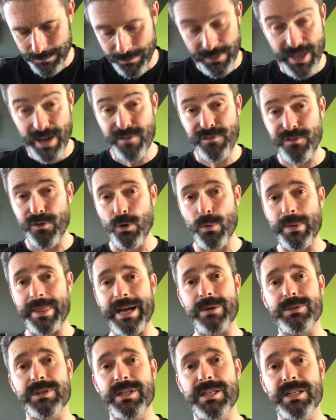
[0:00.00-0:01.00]
Therefore,
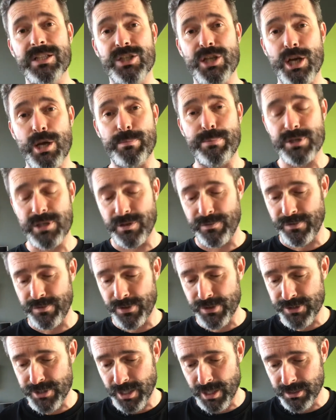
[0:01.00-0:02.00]
without an interpreter for
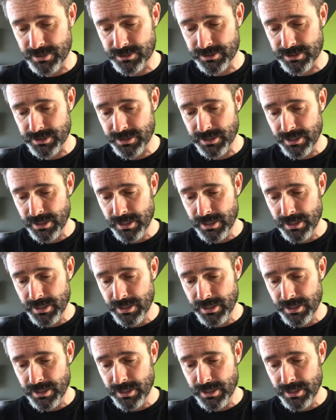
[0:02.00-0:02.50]
the tongues,